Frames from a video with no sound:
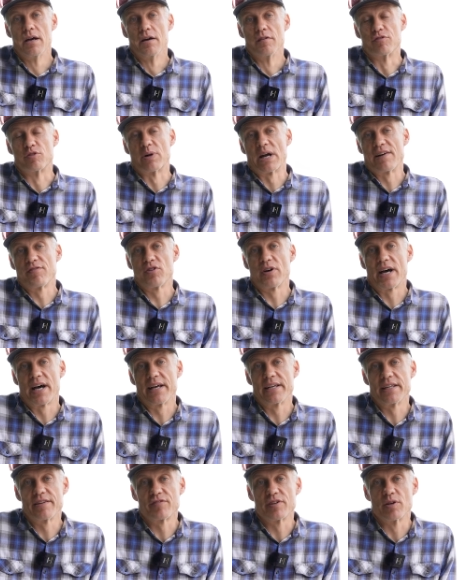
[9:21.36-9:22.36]
For gravel,
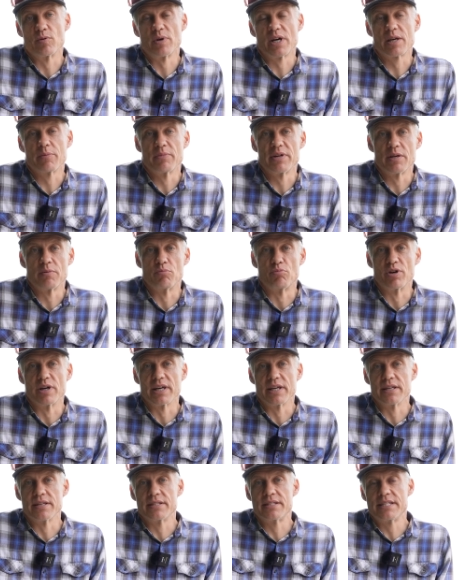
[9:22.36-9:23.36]
I definitely recommend
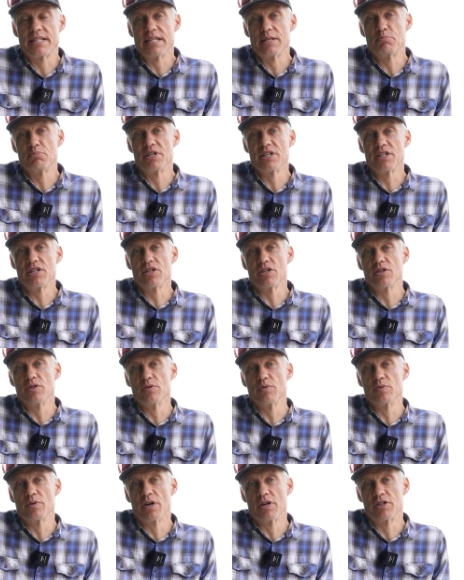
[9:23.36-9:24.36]
bringing
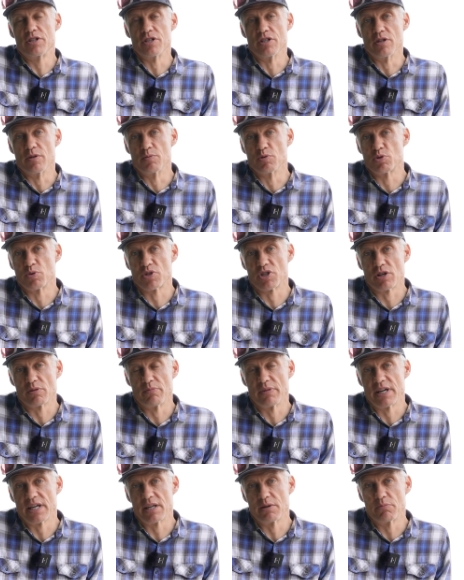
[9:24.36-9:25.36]
TPU tubes, which are
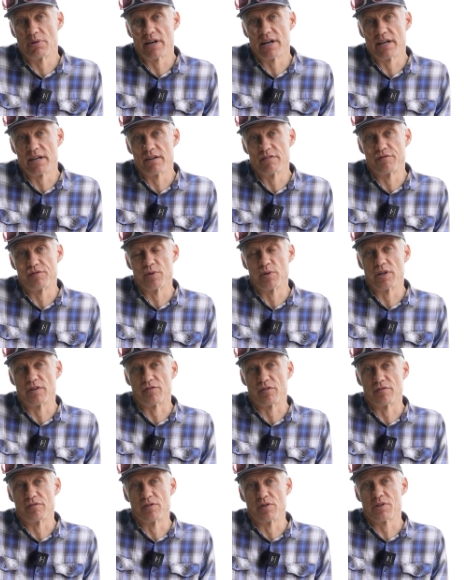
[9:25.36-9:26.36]
made by a few
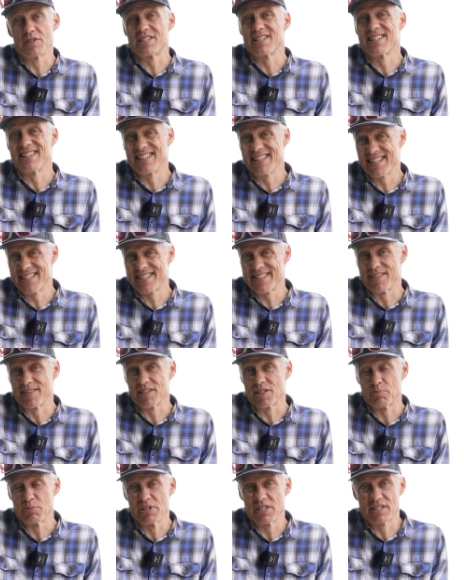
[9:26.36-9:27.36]
different folks. Yes, they're
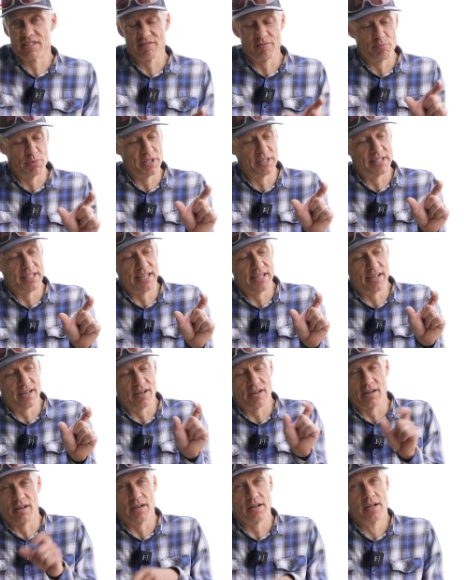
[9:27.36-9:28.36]
expensive, but they
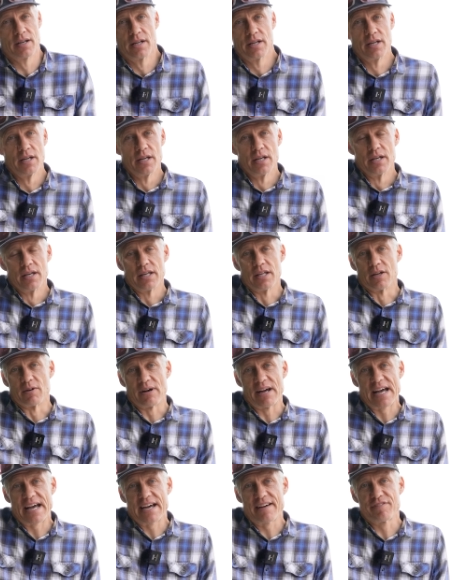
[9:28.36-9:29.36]
are,
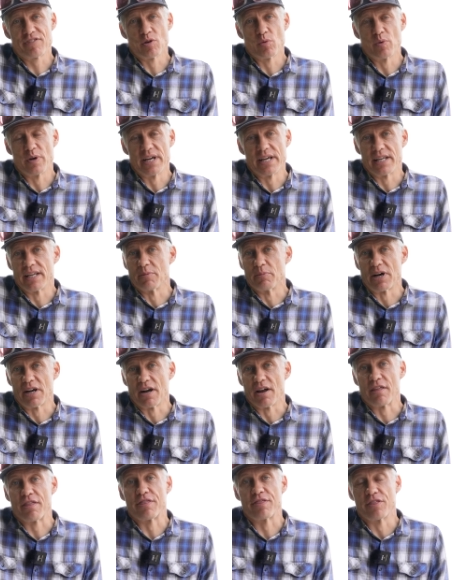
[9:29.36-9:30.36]
half the weight and
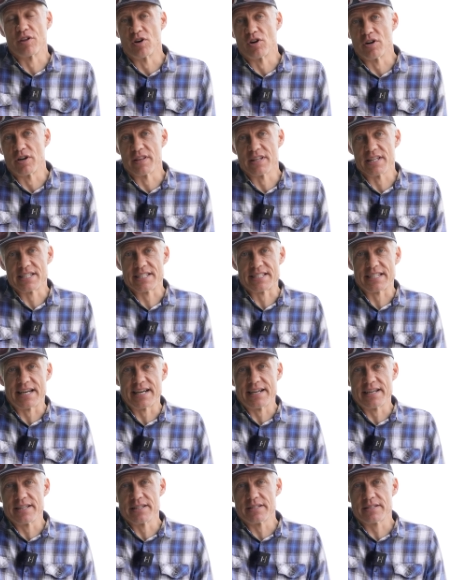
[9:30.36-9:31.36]
about 1/3 of the
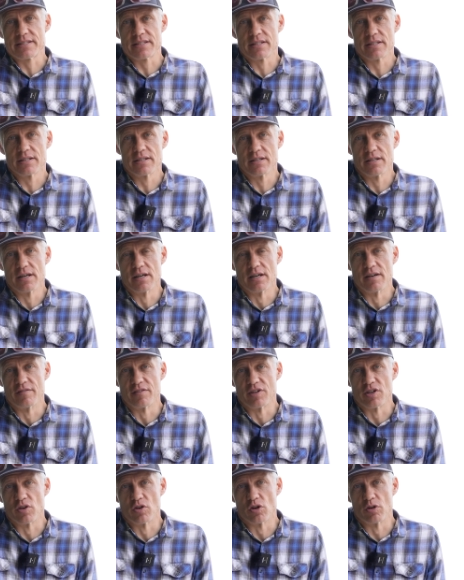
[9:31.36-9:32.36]
size of
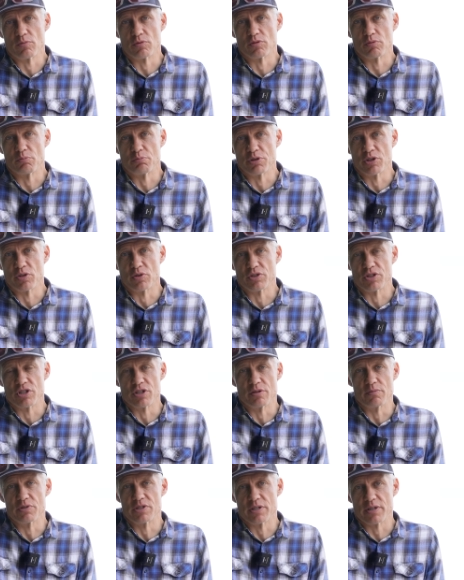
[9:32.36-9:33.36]
a normal Beetle
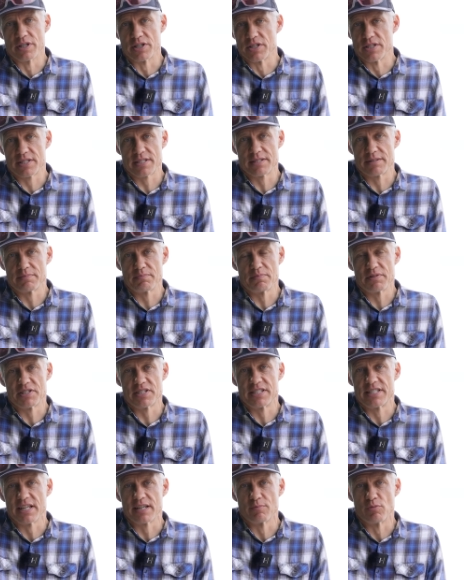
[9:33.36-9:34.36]
tube, so you can just
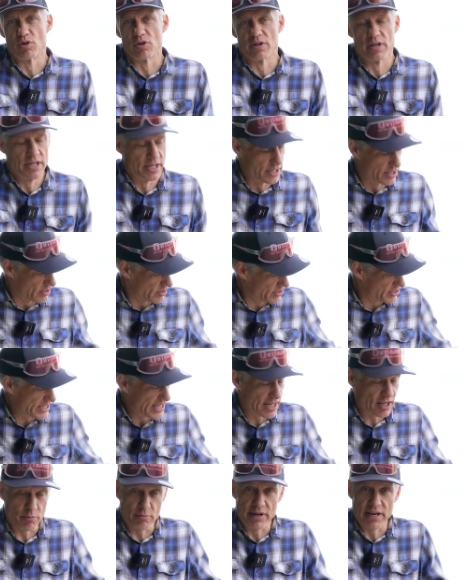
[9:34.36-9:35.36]
stick more in your
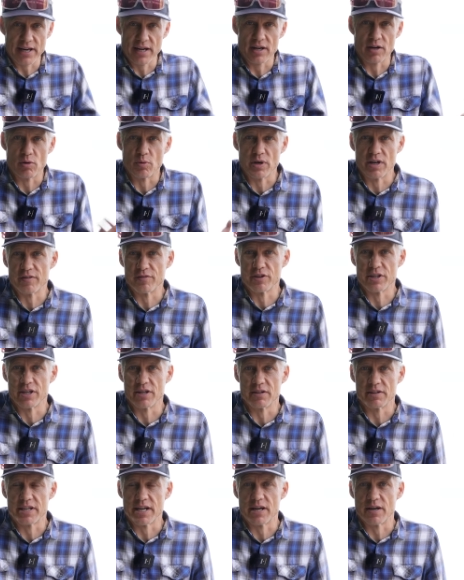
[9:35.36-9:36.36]
saddlebag or wherever
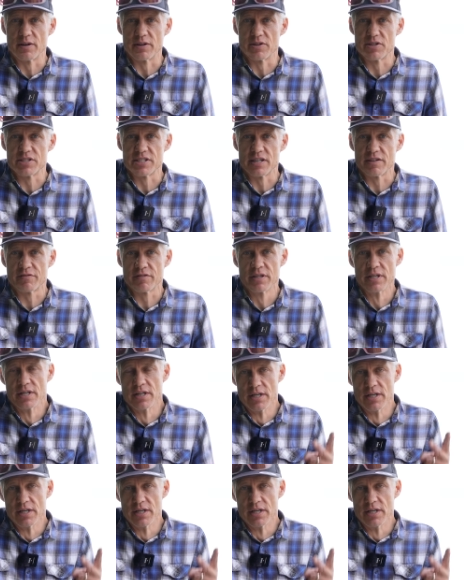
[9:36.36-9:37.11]
you're carrying your stuff.